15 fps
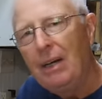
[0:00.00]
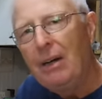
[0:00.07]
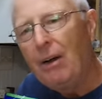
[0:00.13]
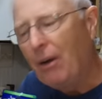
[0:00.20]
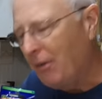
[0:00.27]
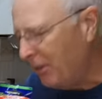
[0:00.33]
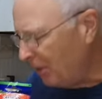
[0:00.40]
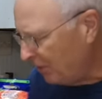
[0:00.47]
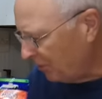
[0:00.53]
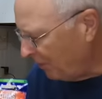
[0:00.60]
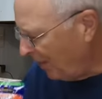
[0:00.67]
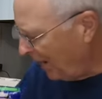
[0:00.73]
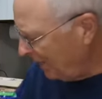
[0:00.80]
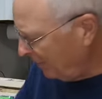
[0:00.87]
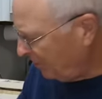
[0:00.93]
are these
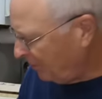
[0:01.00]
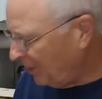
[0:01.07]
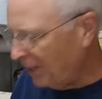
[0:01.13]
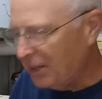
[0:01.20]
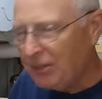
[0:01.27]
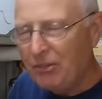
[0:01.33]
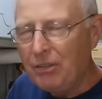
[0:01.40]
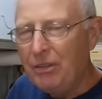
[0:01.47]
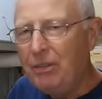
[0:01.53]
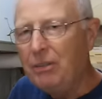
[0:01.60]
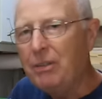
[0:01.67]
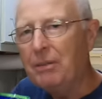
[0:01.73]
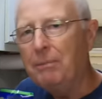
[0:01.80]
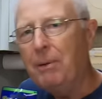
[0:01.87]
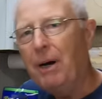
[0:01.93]
light sticks that you
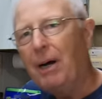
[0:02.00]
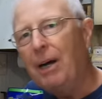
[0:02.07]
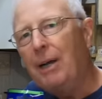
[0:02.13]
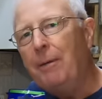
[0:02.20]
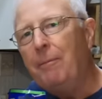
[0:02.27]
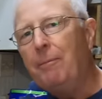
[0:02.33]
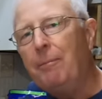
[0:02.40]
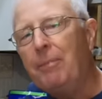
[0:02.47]
can buy